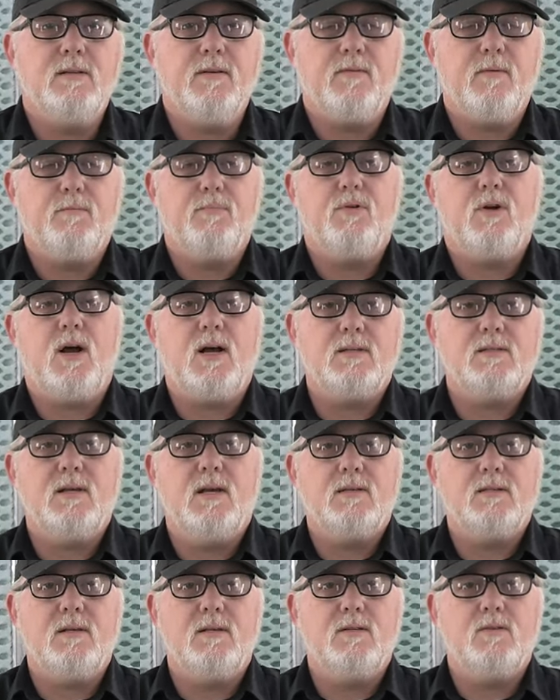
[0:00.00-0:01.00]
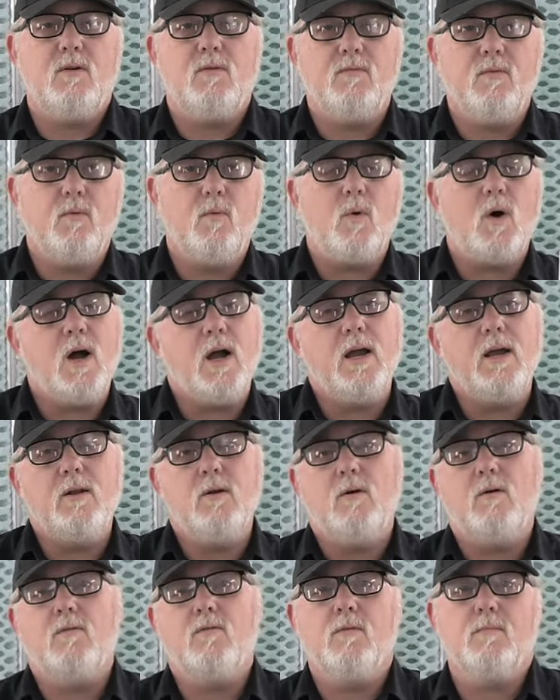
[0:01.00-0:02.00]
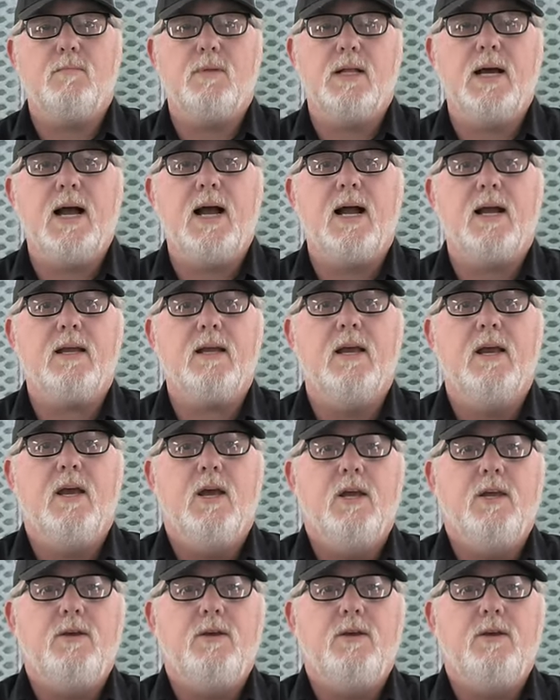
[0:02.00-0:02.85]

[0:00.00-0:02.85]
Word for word: different processes over white, over black,